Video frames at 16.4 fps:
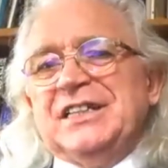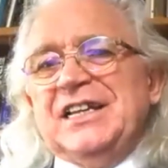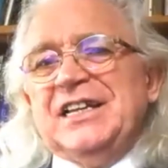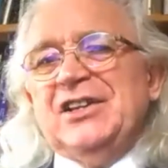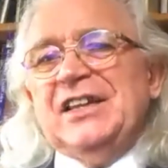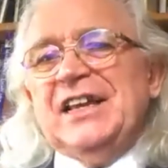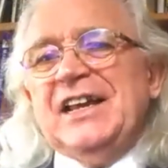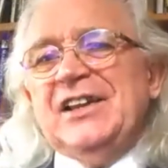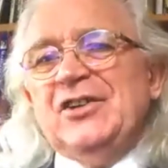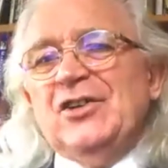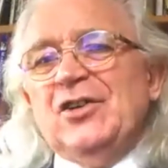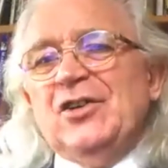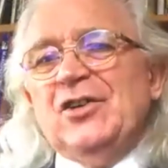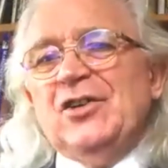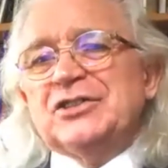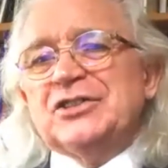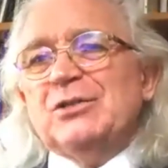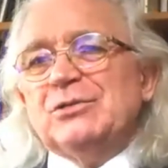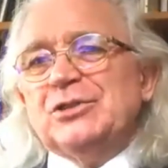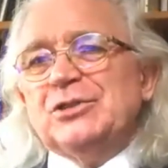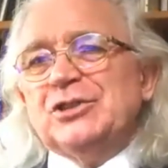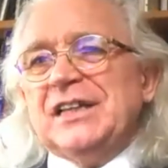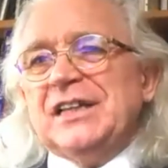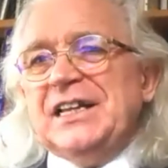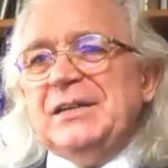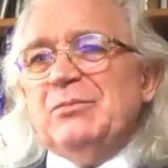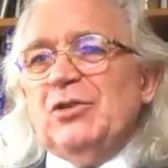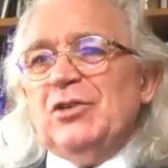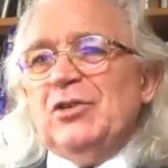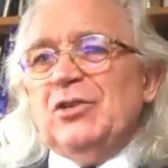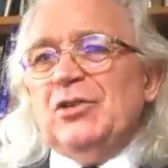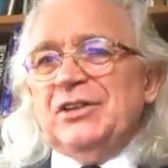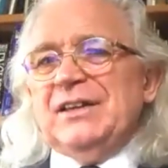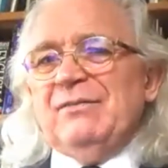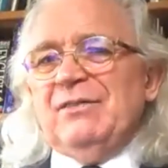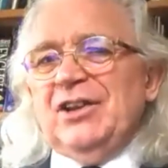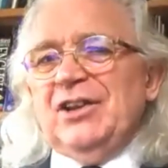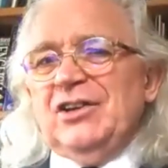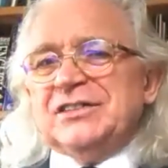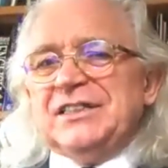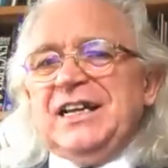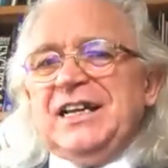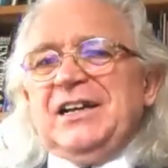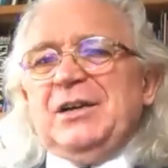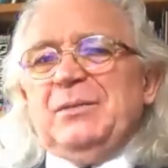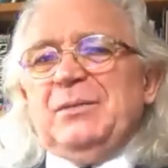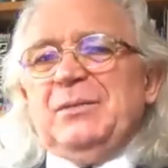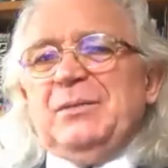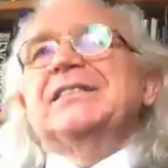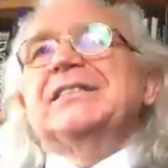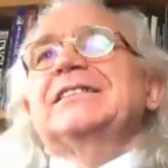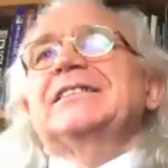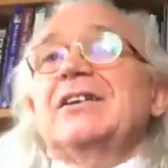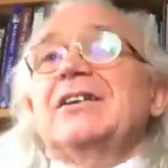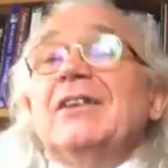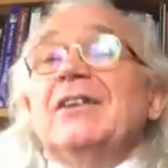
because they're not social anymore. You know, they've lost that capacity.